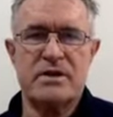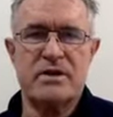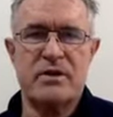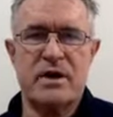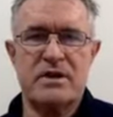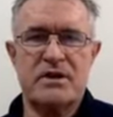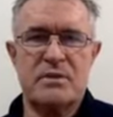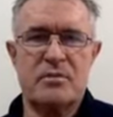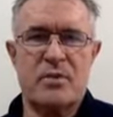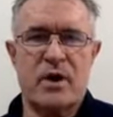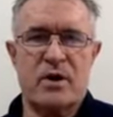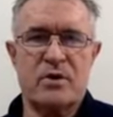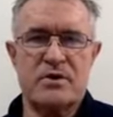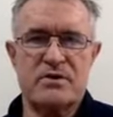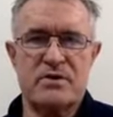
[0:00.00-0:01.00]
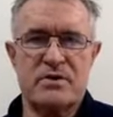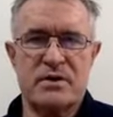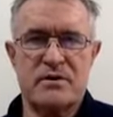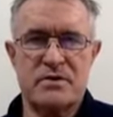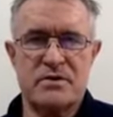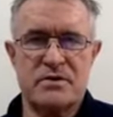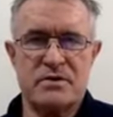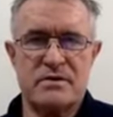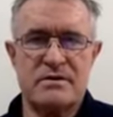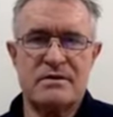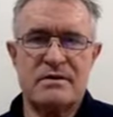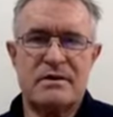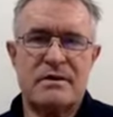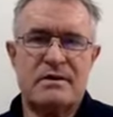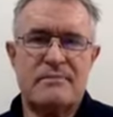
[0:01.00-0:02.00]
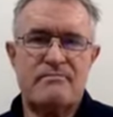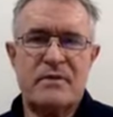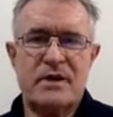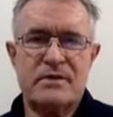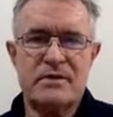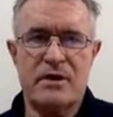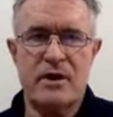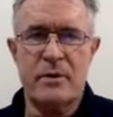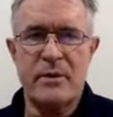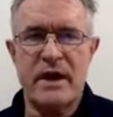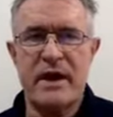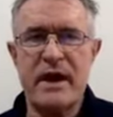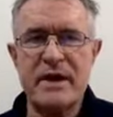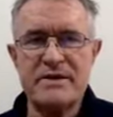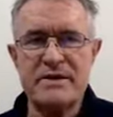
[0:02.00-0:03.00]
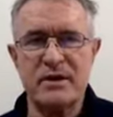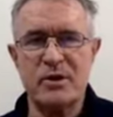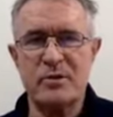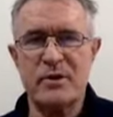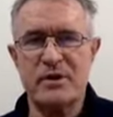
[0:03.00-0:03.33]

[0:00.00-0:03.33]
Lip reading: integration microservices. So I hope that adds a little